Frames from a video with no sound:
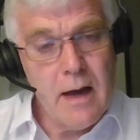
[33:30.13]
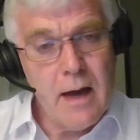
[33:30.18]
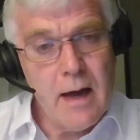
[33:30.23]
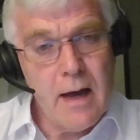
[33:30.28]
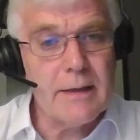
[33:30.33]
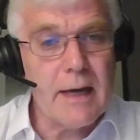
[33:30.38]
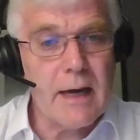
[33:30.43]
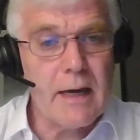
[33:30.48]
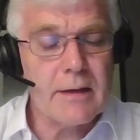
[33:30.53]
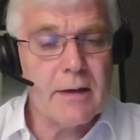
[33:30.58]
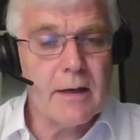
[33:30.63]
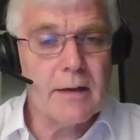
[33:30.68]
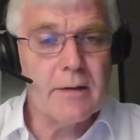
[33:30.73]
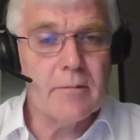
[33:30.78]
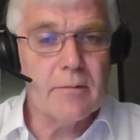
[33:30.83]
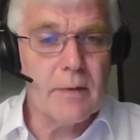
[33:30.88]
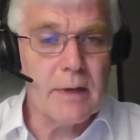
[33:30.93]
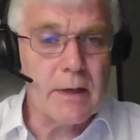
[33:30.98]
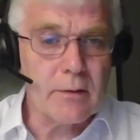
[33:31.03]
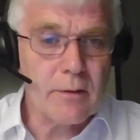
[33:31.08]
In that,
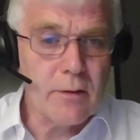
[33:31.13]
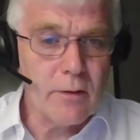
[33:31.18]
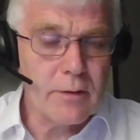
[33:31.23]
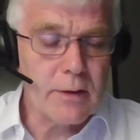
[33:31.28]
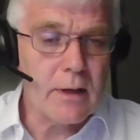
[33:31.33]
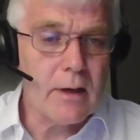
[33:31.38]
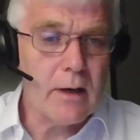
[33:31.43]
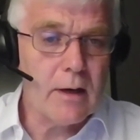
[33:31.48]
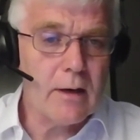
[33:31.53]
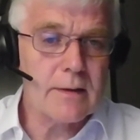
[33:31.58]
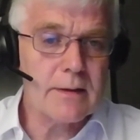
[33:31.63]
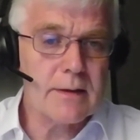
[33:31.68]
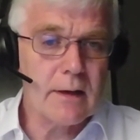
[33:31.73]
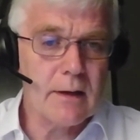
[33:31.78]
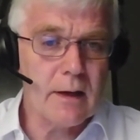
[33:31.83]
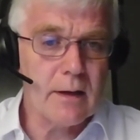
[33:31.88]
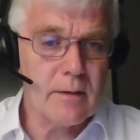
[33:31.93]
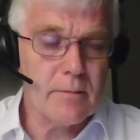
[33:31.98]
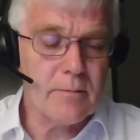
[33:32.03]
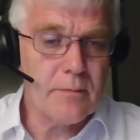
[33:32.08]
we are going to cause
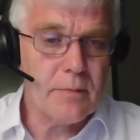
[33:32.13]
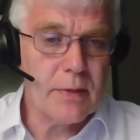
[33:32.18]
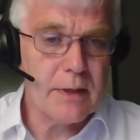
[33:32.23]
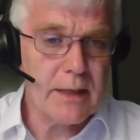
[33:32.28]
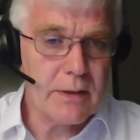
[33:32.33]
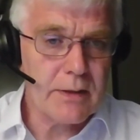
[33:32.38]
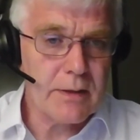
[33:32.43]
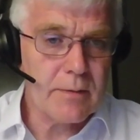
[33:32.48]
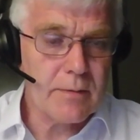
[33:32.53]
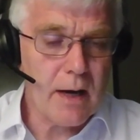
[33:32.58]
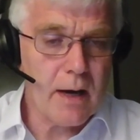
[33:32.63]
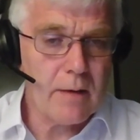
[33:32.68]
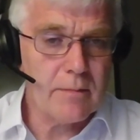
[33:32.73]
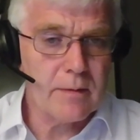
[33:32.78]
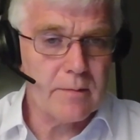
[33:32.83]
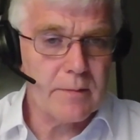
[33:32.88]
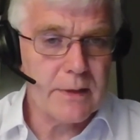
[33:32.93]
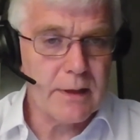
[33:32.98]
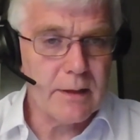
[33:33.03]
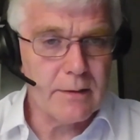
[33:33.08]
a lot of potential
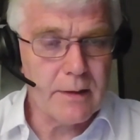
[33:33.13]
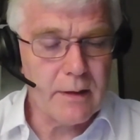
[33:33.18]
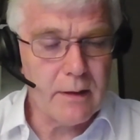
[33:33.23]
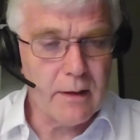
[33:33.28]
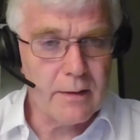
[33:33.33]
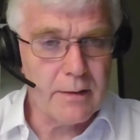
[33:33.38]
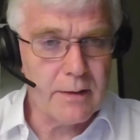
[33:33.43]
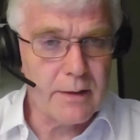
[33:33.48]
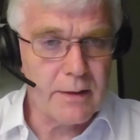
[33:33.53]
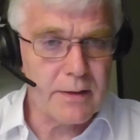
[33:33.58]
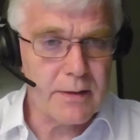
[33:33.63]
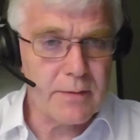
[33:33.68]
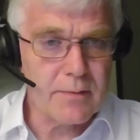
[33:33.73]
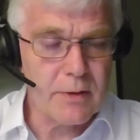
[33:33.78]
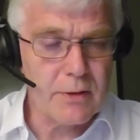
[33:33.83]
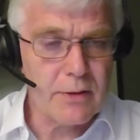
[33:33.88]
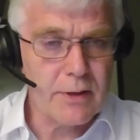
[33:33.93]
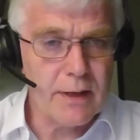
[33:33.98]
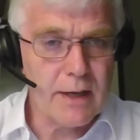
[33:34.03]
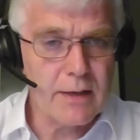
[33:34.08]
problems on the
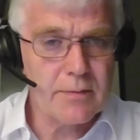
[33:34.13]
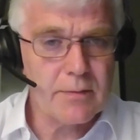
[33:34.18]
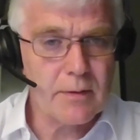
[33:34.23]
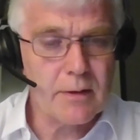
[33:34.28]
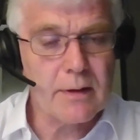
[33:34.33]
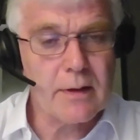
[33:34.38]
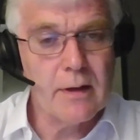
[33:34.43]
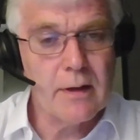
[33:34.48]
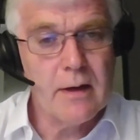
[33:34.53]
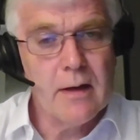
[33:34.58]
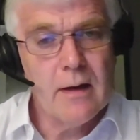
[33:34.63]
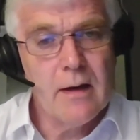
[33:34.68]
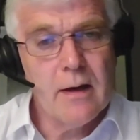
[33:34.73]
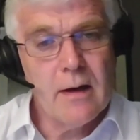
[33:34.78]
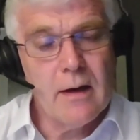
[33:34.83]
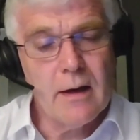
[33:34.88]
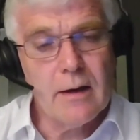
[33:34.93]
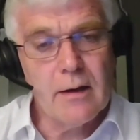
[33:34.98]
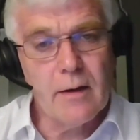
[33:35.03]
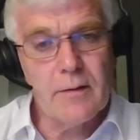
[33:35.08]
distribution network.
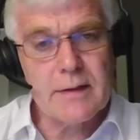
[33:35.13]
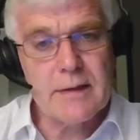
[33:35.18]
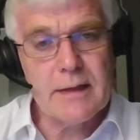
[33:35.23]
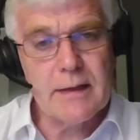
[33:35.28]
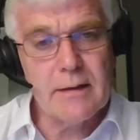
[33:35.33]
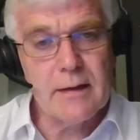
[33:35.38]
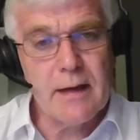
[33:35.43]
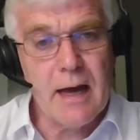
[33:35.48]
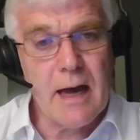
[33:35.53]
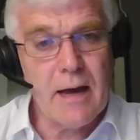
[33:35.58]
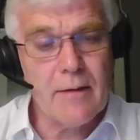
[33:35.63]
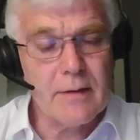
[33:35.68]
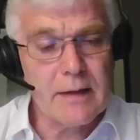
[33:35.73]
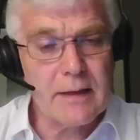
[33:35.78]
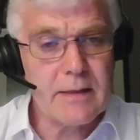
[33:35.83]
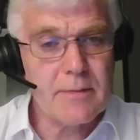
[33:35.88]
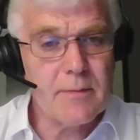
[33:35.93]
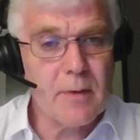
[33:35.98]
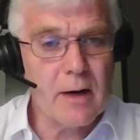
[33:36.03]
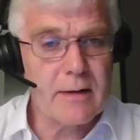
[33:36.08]
And obviously
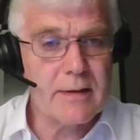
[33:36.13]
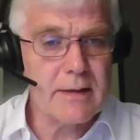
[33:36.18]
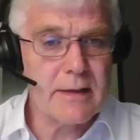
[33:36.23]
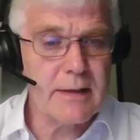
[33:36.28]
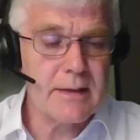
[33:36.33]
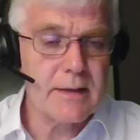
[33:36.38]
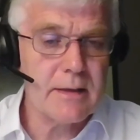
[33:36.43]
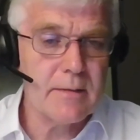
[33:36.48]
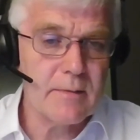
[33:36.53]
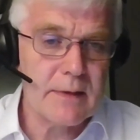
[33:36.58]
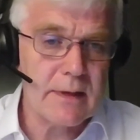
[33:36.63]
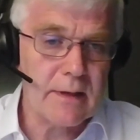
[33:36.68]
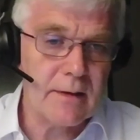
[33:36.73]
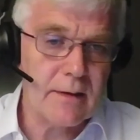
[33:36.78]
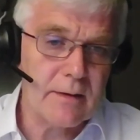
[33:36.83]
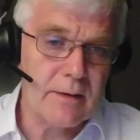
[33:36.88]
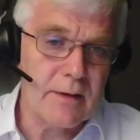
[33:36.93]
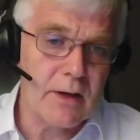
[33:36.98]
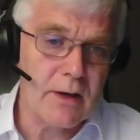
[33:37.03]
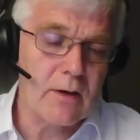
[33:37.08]
having smart systems
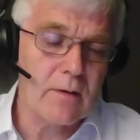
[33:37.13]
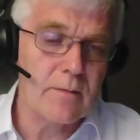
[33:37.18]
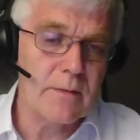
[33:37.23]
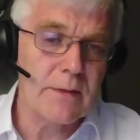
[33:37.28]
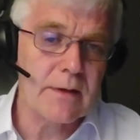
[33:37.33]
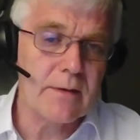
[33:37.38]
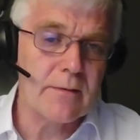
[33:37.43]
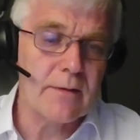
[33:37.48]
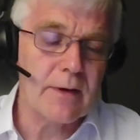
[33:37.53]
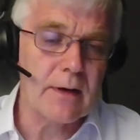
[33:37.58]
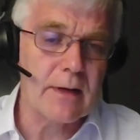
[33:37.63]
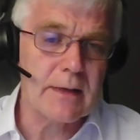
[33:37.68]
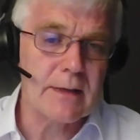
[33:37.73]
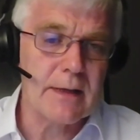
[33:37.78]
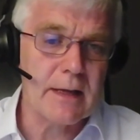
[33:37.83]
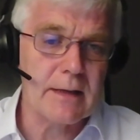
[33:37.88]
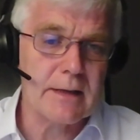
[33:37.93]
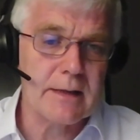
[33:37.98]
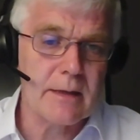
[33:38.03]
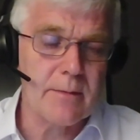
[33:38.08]
and DERMS and
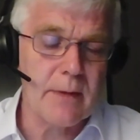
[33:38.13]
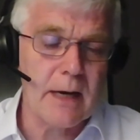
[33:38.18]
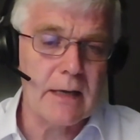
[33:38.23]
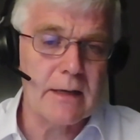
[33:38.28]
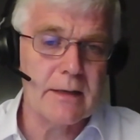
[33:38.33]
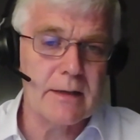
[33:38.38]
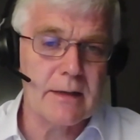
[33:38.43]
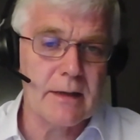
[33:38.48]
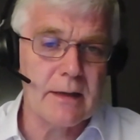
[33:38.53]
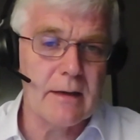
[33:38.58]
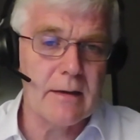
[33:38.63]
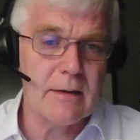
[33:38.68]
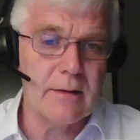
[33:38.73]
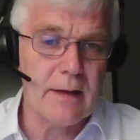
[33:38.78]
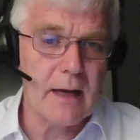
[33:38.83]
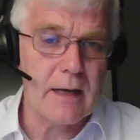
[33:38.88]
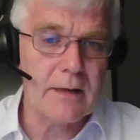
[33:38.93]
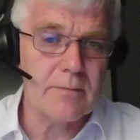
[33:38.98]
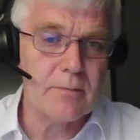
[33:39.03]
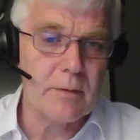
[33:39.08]
various things to manage
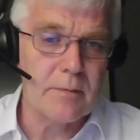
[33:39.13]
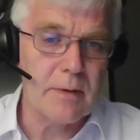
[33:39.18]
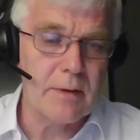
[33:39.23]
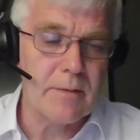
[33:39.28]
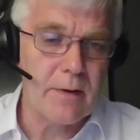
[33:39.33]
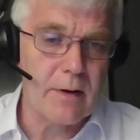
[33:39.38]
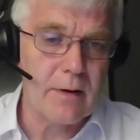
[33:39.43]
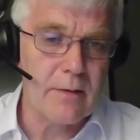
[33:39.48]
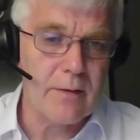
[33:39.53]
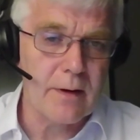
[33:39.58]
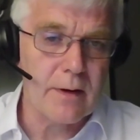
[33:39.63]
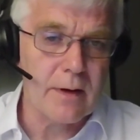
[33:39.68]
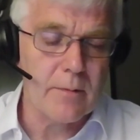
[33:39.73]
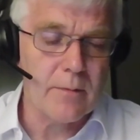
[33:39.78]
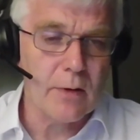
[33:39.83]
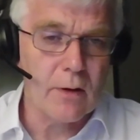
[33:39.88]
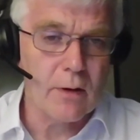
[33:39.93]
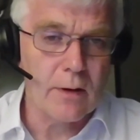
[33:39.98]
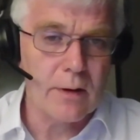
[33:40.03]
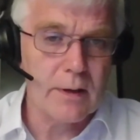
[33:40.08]
that would be very, very
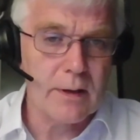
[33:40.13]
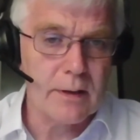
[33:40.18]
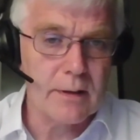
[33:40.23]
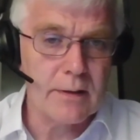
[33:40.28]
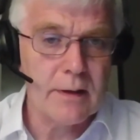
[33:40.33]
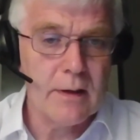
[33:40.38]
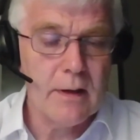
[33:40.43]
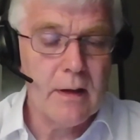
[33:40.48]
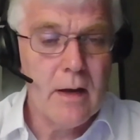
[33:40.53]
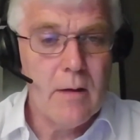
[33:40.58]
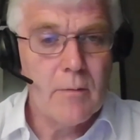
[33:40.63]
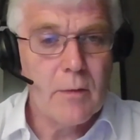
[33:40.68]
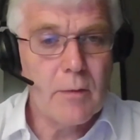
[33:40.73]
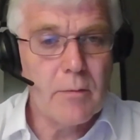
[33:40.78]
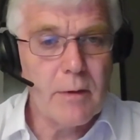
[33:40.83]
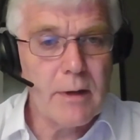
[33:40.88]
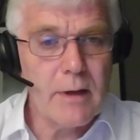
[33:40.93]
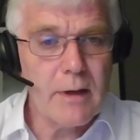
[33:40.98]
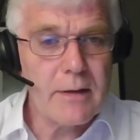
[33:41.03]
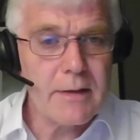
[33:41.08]
important.
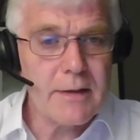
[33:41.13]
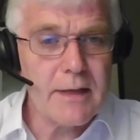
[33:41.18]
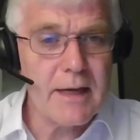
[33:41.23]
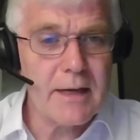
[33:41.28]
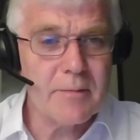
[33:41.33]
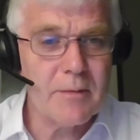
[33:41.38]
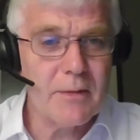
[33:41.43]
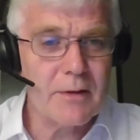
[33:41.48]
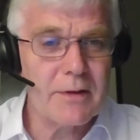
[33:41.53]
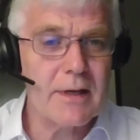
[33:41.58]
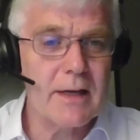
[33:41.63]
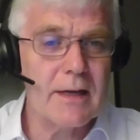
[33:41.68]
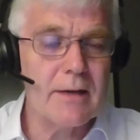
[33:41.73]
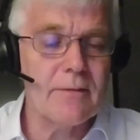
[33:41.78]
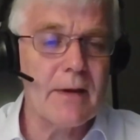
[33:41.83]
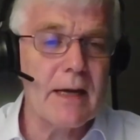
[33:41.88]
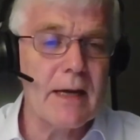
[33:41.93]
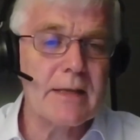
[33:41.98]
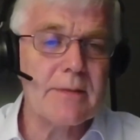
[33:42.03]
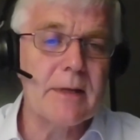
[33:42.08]
But we're not seeing much
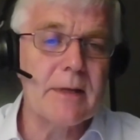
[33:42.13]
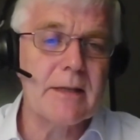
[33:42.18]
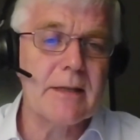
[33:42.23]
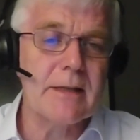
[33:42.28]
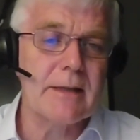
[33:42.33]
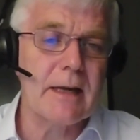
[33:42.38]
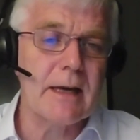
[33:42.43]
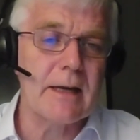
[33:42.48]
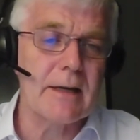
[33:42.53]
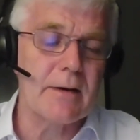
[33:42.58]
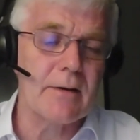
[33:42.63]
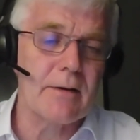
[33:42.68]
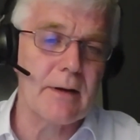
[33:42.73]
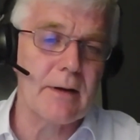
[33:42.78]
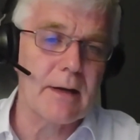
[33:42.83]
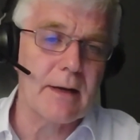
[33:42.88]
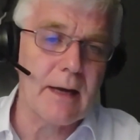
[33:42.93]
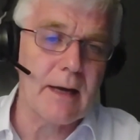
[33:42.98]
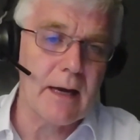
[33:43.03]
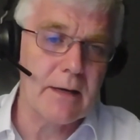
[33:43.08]
investment in that
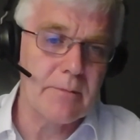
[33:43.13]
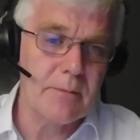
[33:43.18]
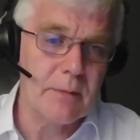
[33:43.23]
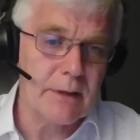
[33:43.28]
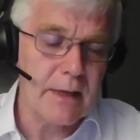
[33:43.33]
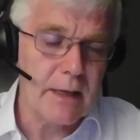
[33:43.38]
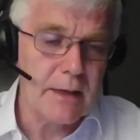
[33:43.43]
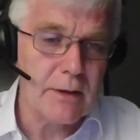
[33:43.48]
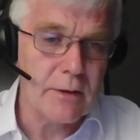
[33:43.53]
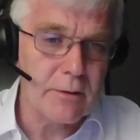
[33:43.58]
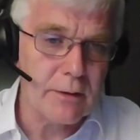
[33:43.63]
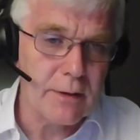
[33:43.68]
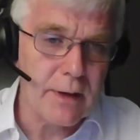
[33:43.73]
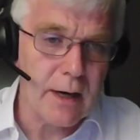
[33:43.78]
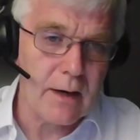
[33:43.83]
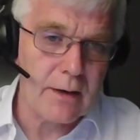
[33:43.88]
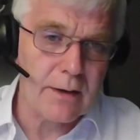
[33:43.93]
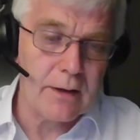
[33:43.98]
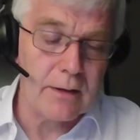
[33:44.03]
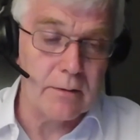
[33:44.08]
area yet. But then you could
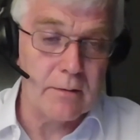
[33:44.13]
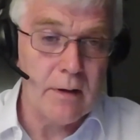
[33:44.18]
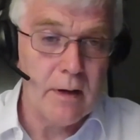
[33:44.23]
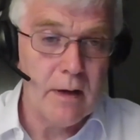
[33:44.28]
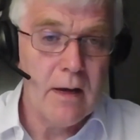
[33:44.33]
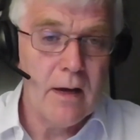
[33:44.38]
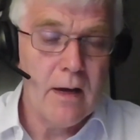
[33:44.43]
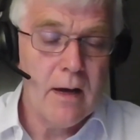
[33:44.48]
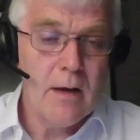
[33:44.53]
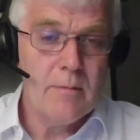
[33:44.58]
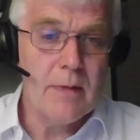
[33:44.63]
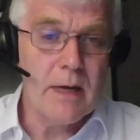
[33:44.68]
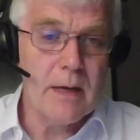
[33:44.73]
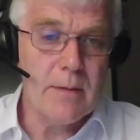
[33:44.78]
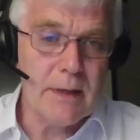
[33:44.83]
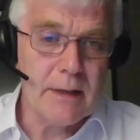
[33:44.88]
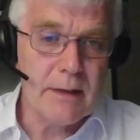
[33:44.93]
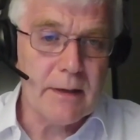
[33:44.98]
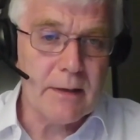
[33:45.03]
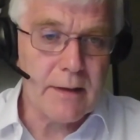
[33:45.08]
argue
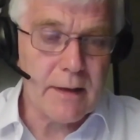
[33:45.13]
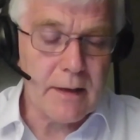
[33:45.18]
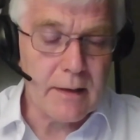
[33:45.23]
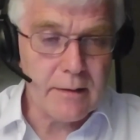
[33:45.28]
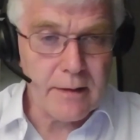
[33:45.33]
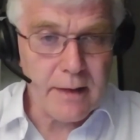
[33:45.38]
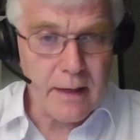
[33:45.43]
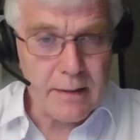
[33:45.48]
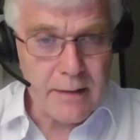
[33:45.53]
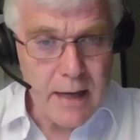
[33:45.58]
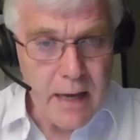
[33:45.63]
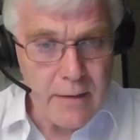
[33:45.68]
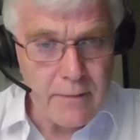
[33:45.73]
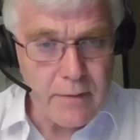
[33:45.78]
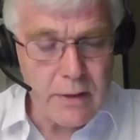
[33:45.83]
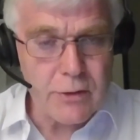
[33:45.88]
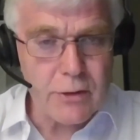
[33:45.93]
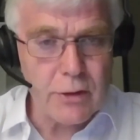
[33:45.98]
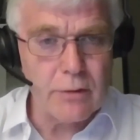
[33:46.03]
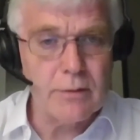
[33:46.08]
maybe that
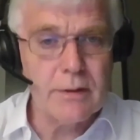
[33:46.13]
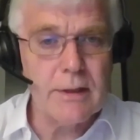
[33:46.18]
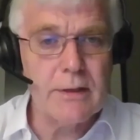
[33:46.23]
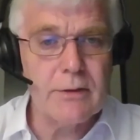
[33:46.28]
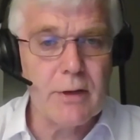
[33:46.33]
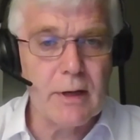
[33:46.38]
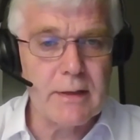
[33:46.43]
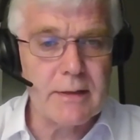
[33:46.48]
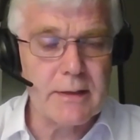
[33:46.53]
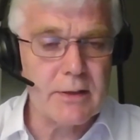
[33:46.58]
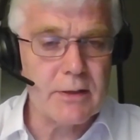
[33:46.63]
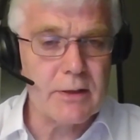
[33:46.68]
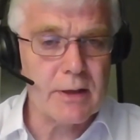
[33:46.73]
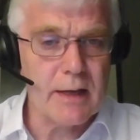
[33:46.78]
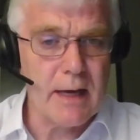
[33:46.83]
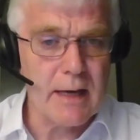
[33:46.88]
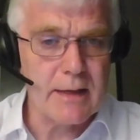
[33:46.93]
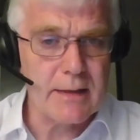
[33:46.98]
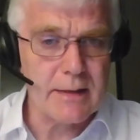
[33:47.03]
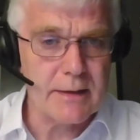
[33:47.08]
heavy duty
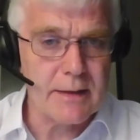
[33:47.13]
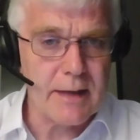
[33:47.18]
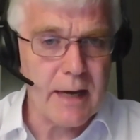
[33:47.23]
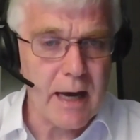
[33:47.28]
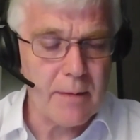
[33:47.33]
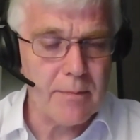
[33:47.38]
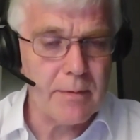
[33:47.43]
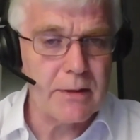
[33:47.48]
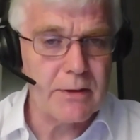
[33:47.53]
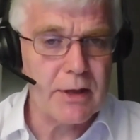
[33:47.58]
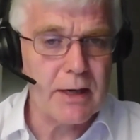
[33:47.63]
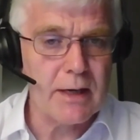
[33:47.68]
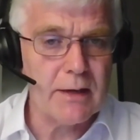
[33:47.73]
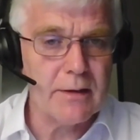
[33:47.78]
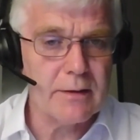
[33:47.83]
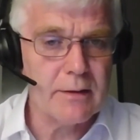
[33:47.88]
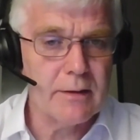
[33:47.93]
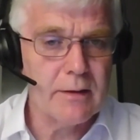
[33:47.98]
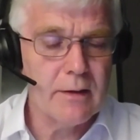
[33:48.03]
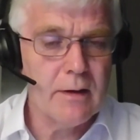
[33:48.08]
transition hasn't happened
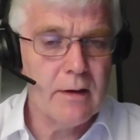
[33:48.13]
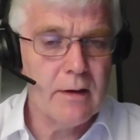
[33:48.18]
yet.